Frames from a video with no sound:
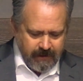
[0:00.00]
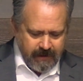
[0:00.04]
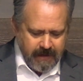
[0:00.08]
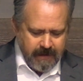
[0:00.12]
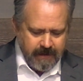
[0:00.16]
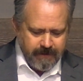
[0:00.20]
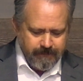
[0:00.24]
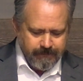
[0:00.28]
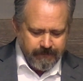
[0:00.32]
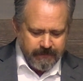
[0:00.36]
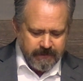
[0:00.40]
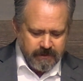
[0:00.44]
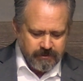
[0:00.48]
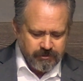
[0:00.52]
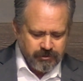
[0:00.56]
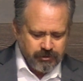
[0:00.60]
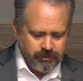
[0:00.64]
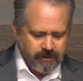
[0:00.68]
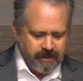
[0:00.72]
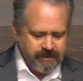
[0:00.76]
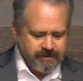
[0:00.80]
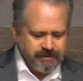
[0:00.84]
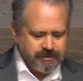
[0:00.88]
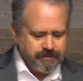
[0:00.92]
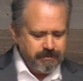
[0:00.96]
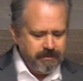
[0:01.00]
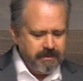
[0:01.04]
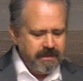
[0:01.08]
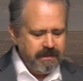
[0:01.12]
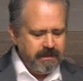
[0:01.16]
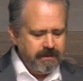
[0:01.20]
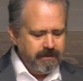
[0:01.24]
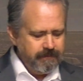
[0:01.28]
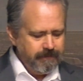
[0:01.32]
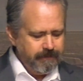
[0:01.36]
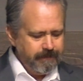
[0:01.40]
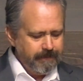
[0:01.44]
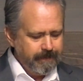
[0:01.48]
hey, trust
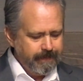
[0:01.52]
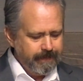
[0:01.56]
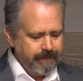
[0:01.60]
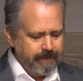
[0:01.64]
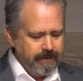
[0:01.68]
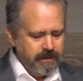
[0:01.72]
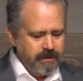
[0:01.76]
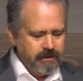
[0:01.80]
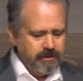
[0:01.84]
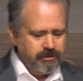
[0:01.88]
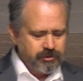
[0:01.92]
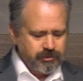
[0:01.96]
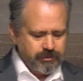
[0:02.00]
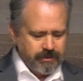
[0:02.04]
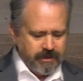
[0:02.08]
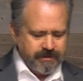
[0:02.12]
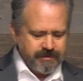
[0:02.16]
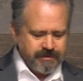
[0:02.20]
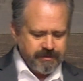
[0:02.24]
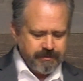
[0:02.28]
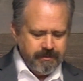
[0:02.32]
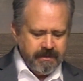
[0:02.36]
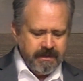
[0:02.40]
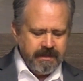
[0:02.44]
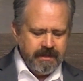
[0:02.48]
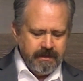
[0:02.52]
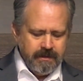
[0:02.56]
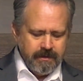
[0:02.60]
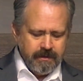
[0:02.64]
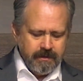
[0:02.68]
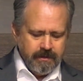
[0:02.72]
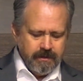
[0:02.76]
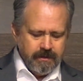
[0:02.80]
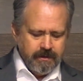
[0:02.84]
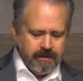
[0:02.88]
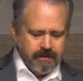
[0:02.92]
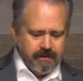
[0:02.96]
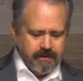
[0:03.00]
me, trust
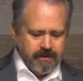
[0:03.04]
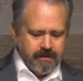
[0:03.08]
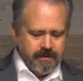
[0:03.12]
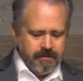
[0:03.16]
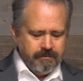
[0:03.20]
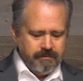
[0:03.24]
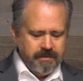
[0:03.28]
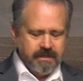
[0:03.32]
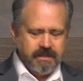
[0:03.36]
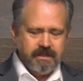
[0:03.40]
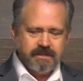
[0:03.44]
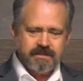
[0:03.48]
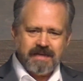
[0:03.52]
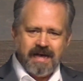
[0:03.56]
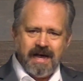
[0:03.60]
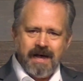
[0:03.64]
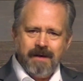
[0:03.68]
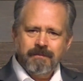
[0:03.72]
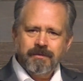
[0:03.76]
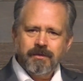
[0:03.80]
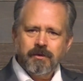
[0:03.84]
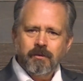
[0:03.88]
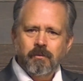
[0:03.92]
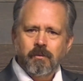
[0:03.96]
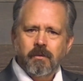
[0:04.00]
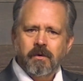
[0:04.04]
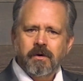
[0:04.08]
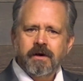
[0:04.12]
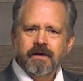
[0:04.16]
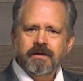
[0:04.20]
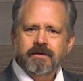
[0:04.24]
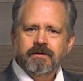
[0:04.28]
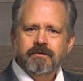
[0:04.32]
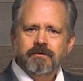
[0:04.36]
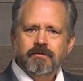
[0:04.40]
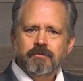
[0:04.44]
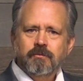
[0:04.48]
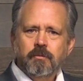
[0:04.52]
me, because I'm the
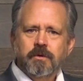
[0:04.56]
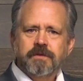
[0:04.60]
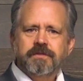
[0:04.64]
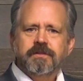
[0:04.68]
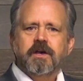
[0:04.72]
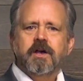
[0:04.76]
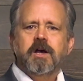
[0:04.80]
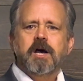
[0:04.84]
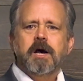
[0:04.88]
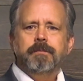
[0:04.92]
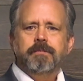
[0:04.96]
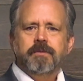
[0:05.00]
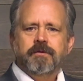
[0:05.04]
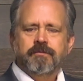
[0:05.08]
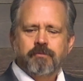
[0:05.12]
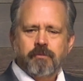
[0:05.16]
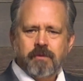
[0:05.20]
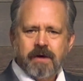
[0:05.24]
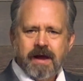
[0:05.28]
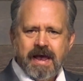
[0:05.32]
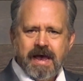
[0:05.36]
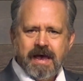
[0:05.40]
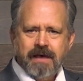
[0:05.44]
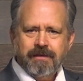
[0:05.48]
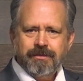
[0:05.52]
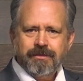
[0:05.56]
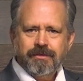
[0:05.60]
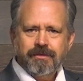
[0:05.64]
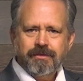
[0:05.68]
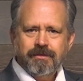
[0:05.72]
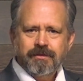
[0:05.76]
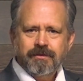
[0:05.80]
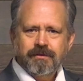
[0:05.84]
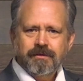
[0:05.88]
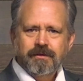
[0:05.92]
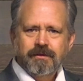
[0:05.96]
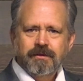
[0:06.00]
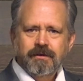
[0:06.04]
one with a cup of wrath.